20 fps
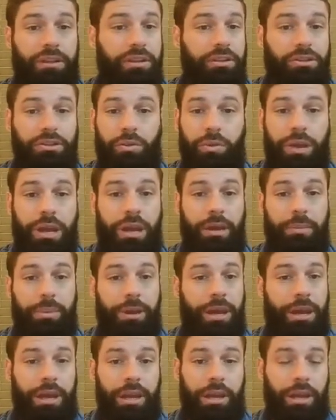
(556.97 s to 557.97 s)
the square
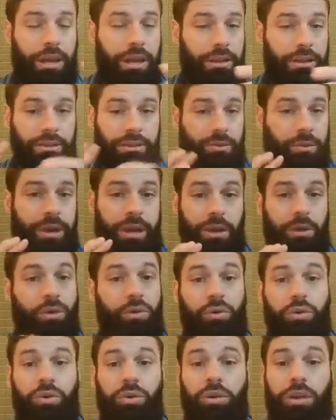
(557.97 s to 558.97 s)
peg in the square
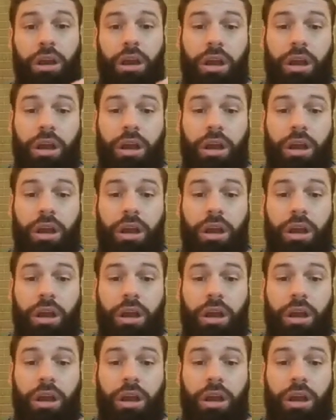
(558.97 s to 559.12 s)
hole,